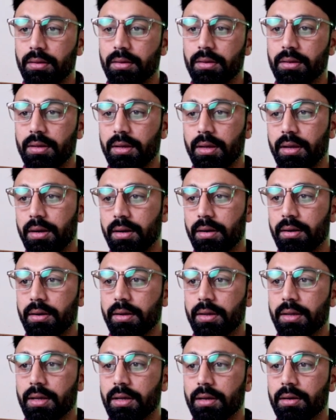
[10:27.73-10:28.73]
and
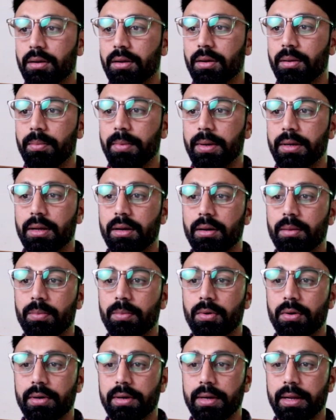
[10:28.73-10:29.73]
again meta
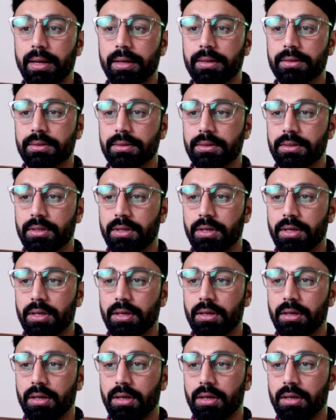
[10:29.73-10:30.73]
report tags
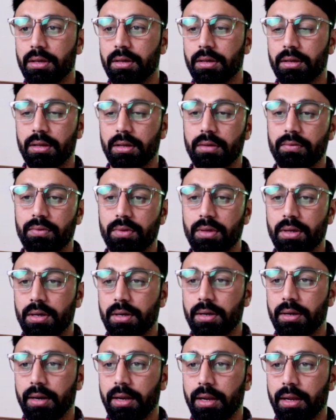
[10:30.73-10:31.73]
if there
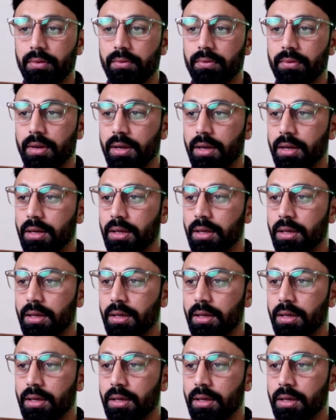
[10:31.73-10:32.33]
have any,